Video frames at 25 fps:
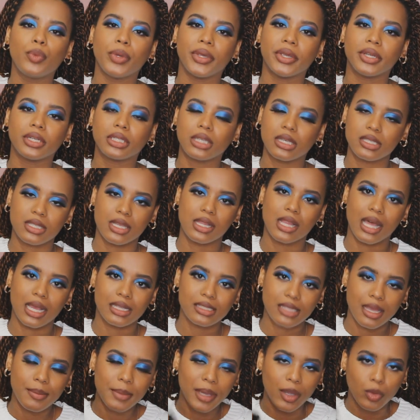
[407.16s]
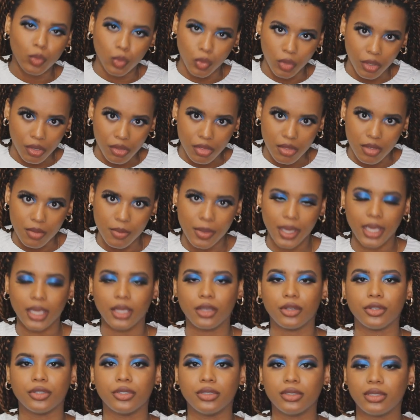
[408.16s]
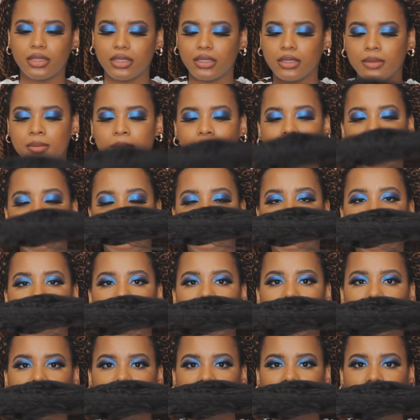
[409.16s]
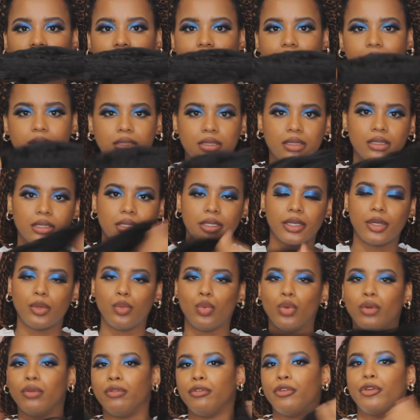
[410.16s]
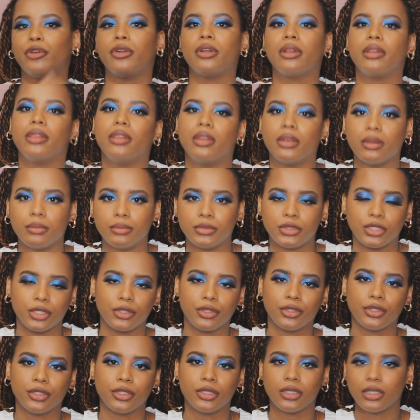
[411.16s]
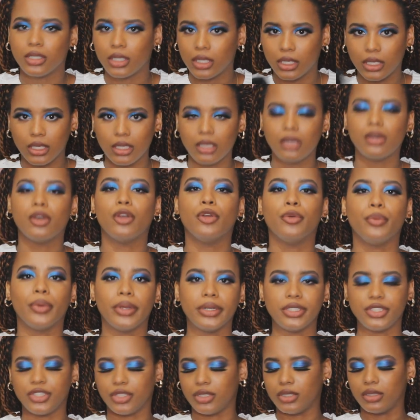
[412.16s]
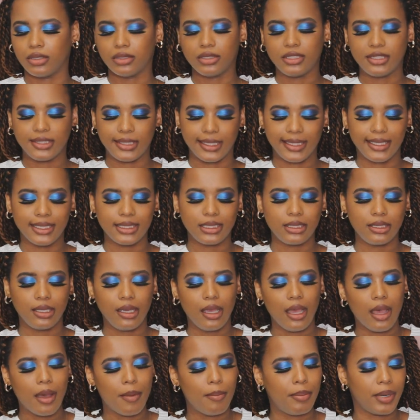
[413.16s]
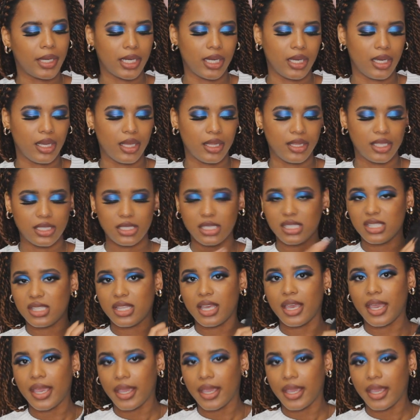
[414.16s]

of weird because the last time I wore them, I curled them and I haven't reverted them to their original state. But this is the